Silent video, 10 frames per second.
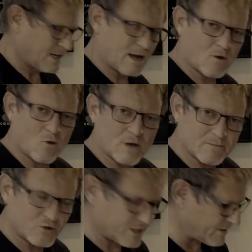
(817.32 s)
Now, all
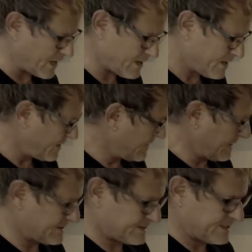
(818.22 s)
I'm doing there
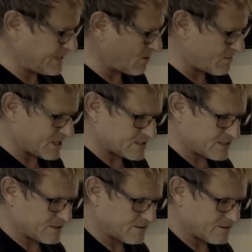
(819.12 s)
is C dominant.